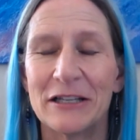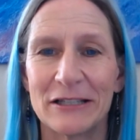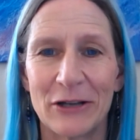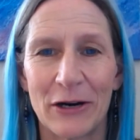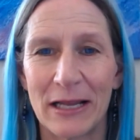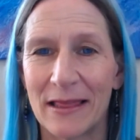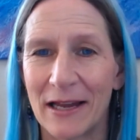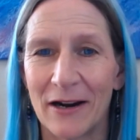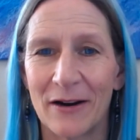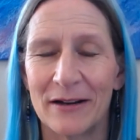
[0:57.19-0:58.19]

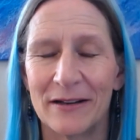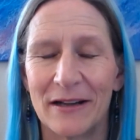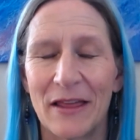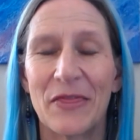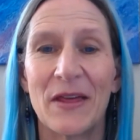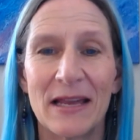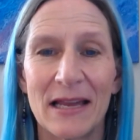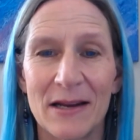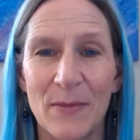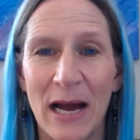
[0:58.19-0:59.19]
starting there,
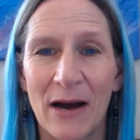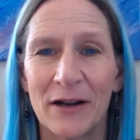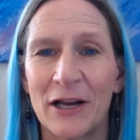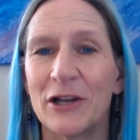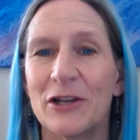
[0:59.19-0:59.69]
thinking about